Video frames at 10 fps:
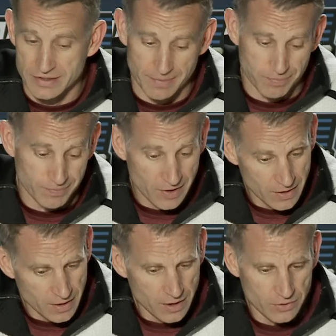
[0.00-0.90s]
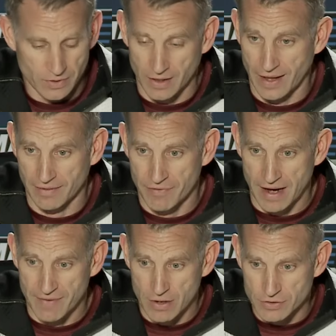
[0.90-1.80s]
They run a lot of
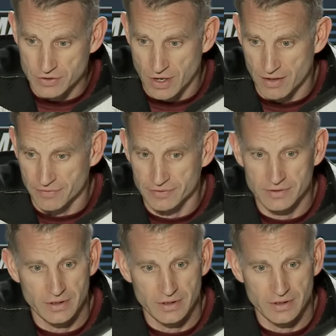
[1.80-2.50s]
five-out stuff.